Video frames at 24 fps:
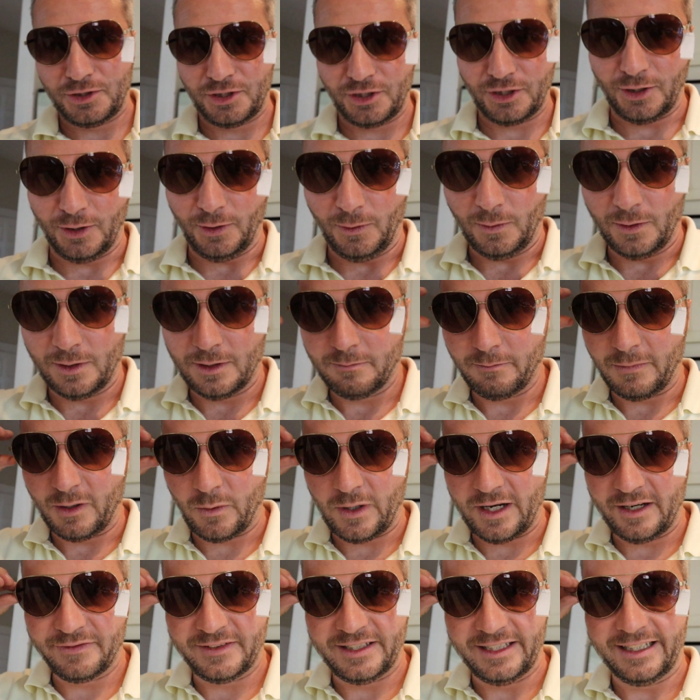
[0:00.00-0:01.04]
too. My
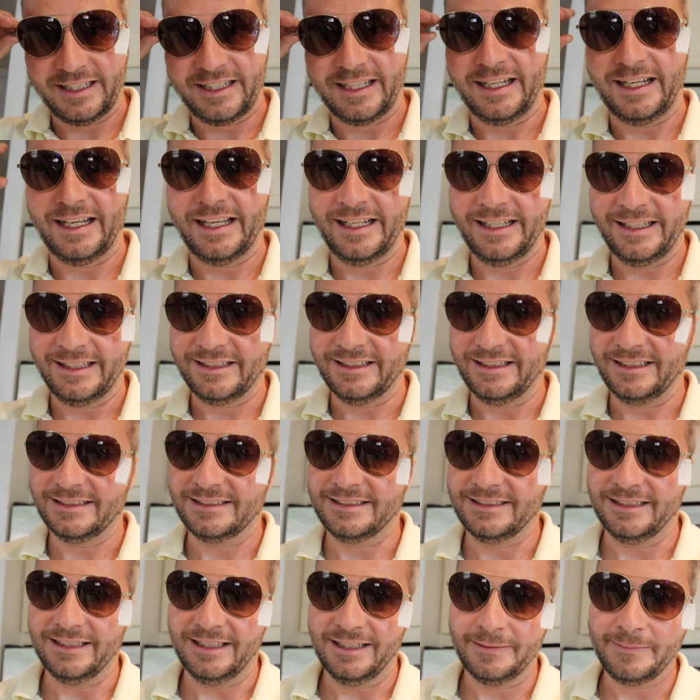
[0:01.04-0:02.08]
wife didn't get anything
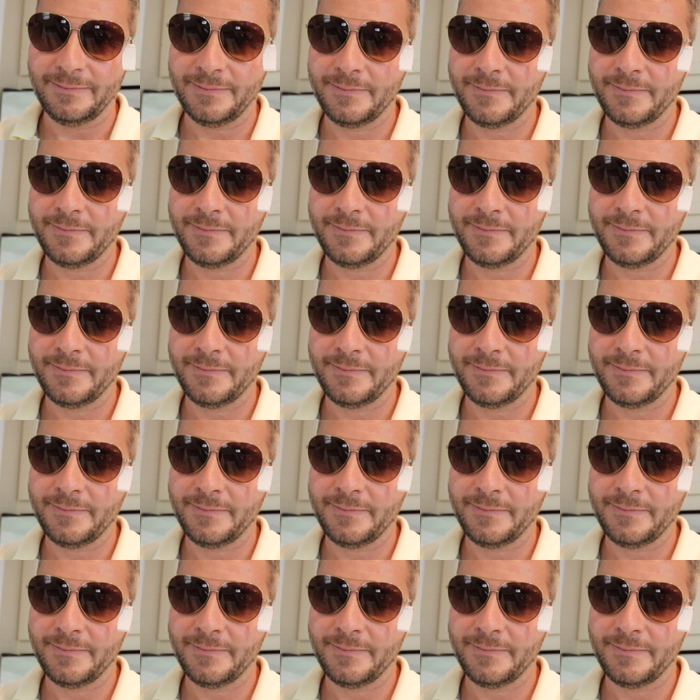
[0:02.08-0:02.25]
today.